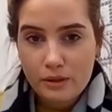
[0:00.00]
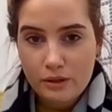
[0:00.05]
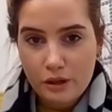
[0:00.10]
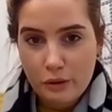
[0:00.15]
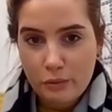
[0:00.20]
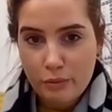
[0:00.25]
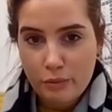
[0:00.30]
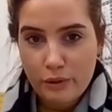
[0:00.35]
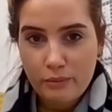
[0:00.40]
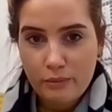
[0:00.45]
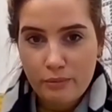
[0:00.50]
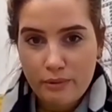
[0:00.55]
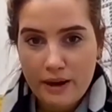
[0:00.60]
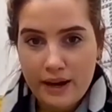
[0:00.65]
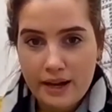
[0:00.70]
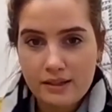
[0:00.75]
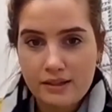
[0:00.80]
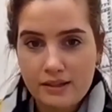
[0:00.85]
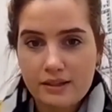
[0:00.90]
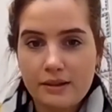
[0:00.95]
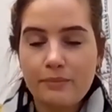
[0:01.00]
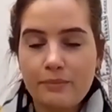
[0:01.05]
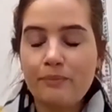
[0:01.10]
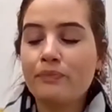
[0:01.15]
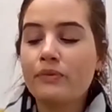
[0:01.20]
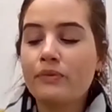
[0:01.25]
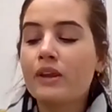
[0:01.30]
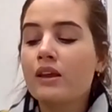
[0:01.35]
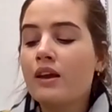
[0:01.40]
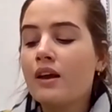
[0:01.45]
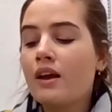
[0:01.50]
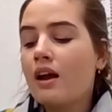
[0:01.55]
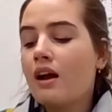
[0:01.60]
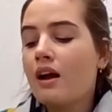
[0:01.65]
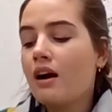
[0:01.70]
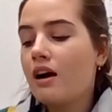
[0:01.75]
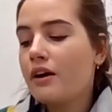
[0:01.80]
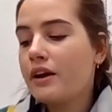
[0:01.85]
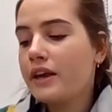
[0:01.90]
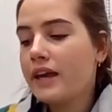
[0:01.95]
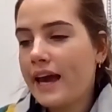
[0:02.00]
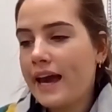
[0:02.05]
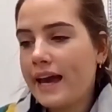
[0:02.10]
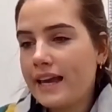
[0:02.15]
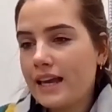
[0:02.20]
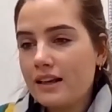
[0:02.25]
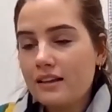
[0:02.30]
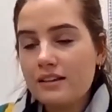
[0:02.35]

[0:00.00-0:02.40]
super impressed. Okay,